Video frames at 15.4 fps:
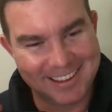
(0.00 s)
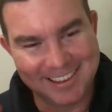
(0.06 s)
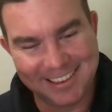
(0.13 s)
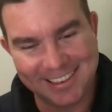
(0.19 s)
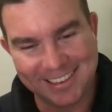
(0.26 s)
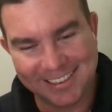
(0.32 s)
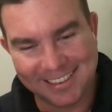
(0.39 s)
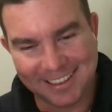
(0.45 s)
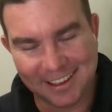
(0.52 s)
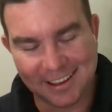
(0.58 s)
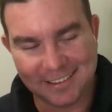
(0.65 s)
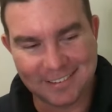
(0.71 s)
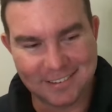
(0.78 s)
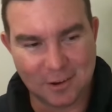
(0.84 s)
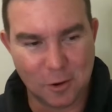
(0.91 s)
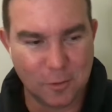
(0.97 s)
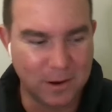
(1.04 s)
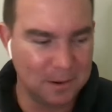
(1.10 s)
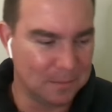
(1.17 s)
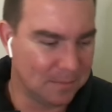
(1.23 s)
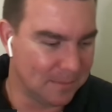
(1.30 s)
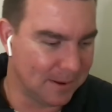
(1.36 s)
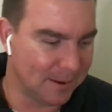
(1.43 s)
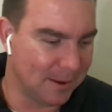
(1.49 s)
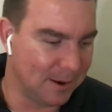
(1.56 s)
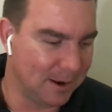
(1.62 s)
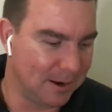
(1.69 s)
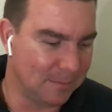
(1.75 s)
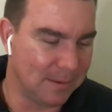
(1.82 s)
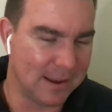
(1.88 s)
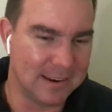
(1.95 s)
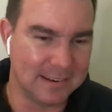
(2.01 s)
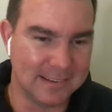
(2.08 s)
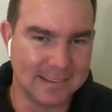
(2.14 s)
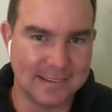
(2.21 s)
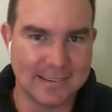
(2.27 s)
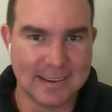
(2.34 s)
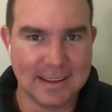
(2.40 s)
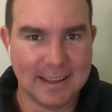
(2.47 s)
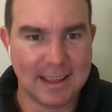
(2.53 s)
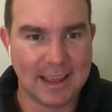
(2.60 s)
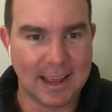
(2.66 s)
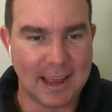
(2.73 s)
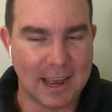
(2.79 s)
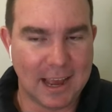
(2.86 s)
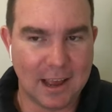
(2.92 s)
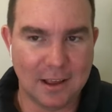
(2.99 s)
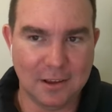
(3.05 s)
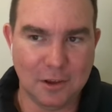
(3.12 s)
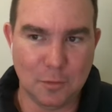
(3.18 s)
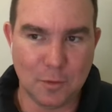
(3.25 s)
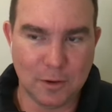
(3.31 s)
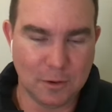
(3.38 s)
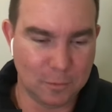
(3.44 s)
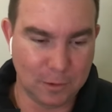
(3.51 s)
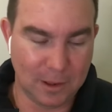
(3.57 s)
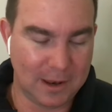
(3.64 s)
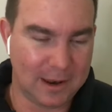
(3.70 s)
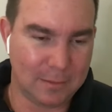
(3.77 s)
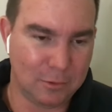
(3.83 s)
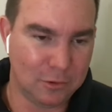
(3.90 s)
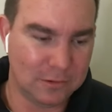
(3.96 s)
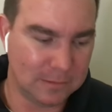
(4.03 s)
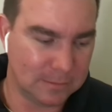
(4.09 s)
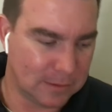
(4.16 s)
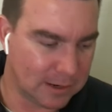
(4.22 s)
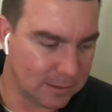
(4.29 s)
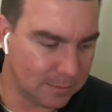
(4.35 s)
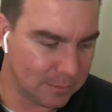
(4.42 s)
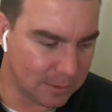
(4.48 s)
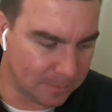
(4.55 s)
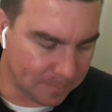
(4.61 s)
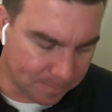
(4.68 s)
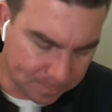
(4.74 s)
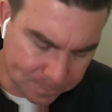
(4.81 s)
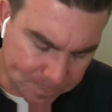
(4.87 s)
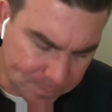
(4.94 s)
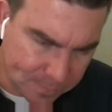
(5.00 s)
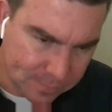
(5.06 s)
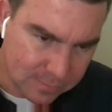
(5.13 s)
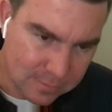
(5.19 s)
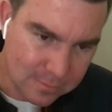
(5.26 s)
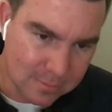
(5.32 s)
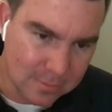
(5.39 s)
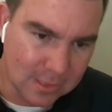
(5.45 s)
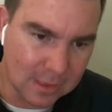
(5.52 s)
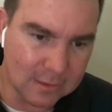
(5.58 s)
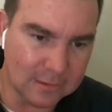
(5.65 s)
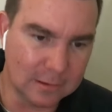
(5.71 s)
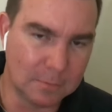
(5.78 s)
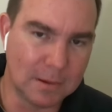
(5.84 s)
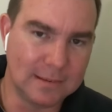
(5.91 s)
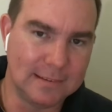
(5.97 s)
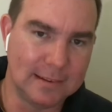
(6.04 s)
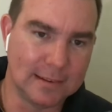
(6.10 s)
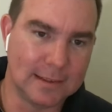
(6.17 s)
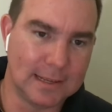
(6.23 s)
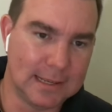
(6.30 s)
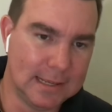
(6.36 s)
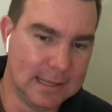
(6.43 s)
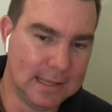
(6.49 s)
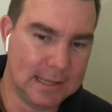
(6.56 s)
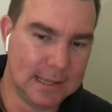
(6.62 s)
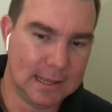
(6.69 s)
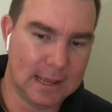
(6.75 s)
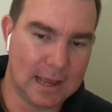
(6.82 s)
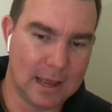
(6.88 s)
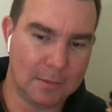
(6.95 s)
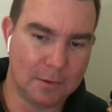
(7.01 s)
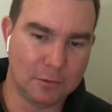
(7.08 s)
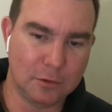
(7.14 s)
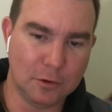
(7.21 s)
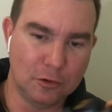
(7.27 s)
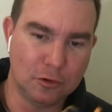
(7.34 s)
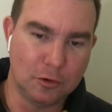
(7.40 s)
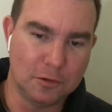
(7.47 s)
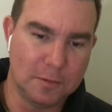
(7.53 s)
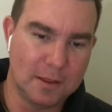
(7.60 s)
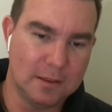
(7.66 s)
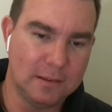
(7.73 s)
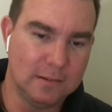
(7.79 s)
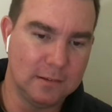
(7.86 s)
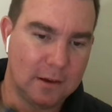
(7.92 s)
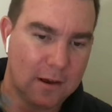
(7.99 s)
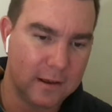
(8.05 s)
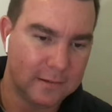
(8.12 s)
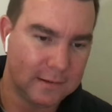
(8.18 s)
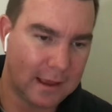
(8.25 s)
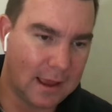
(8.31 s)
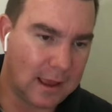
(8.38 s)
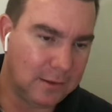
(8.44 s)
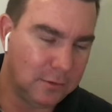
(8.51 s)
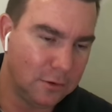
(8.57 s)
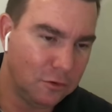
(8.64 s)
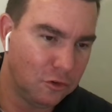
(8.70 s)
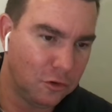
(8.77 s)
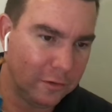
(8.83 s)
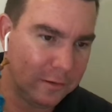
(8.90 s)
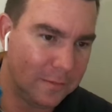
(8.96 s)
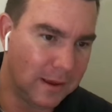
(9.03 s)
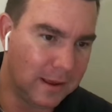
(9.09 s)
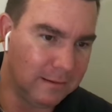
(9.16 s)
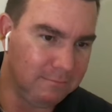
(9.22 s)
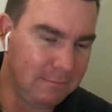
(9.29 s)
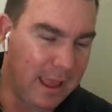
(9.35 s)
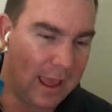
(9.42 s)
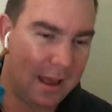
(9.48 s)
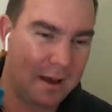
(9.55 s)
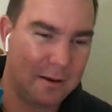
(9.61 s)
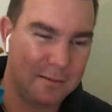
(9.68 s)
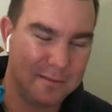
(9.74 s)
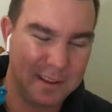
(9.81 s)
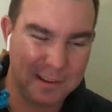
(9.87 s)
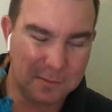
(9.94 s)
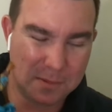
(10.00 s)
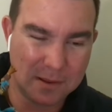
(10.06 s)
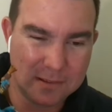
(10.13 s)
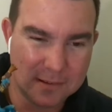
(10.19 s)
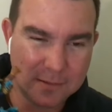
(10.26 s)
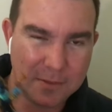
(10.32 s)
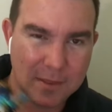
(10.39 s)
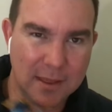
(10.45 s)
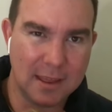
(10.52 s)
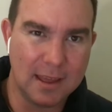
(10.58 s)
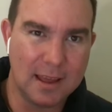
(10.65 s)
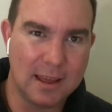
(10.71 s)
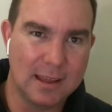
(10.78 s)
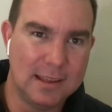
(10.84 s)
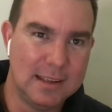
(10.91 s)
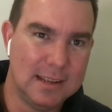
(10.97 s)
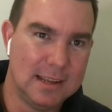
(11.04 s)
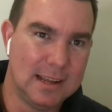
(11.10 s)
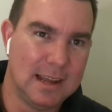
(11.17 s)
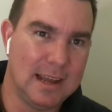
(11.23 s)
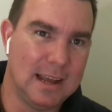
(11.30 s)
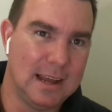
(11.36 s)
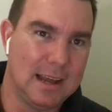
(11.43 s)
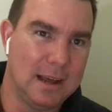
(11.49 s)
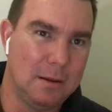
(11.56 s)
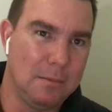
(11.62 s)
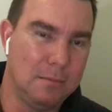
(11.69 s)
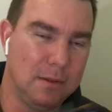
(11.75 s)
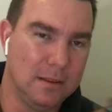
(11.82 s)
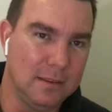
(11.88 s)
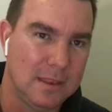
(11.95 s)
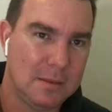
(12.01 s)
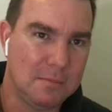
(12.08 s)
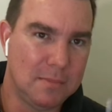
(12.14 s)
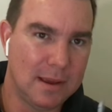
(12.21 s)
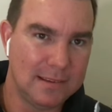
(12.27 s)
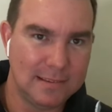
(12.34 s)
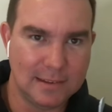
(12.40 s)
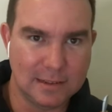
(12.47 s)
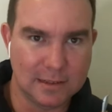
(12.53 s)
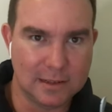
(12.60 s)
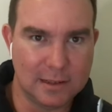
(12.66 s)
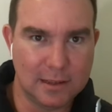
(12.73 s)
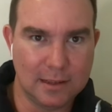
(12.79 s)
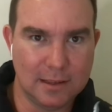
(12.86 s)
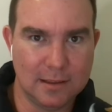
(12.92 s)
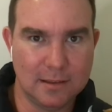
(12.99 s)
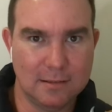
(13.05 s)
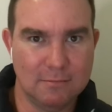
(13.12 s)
They are so in abundance, you'll end up losing money. But so basically, I was doing shorts about these guys, doing shorts about how expensive they are, and then basically,